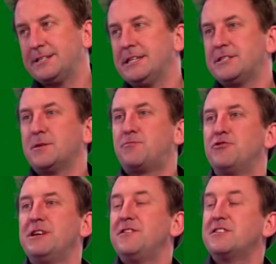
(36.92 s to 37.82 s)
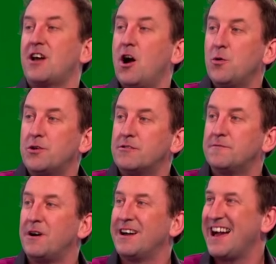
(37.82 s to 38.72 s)
and he is the previous owner
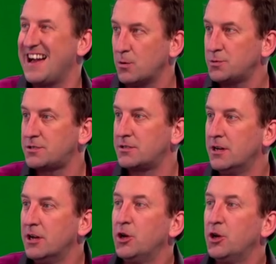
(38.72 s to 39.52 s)
of my house,